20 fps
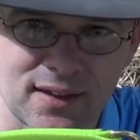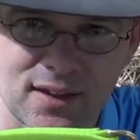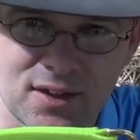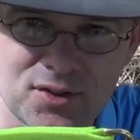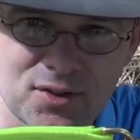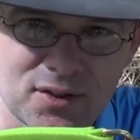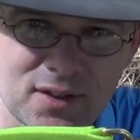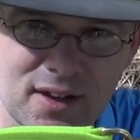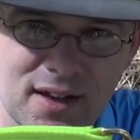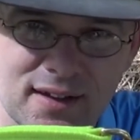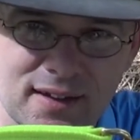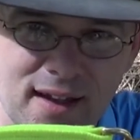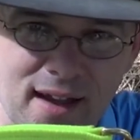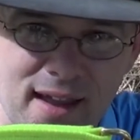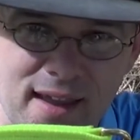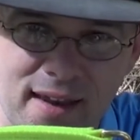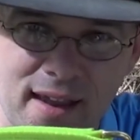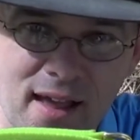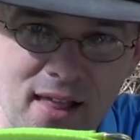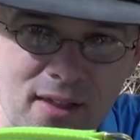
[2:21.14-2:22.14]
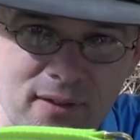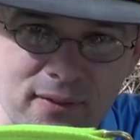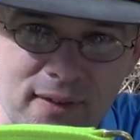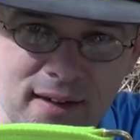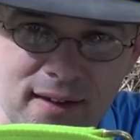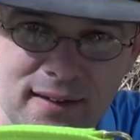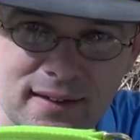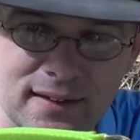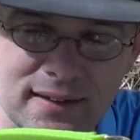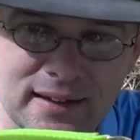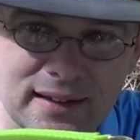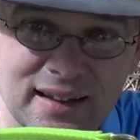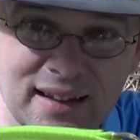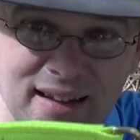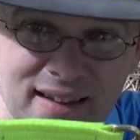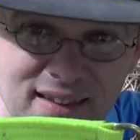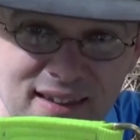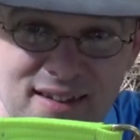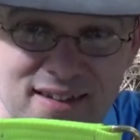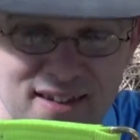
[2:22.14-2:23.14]
Unless you're going to tie an elephant,
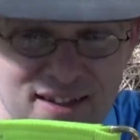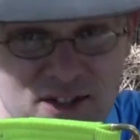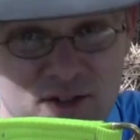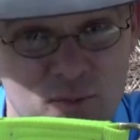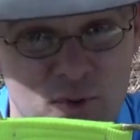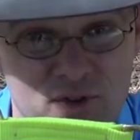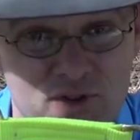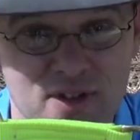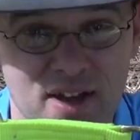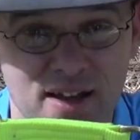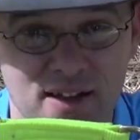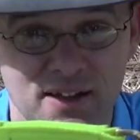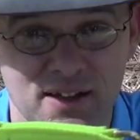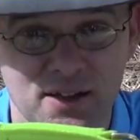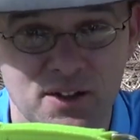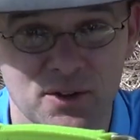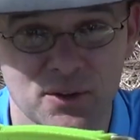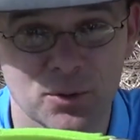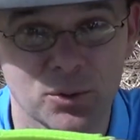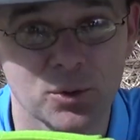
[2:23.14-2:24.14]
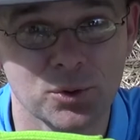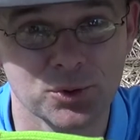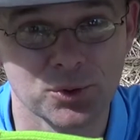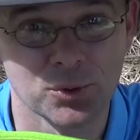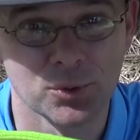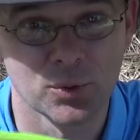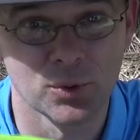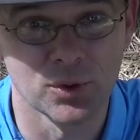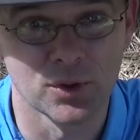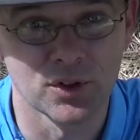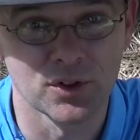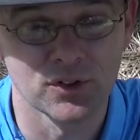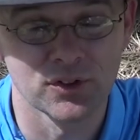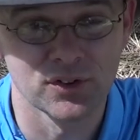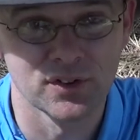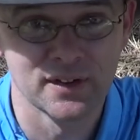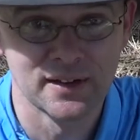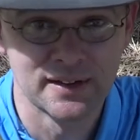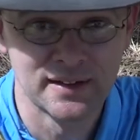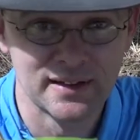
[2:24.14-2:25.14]
this thing is most likely going to hold your horse.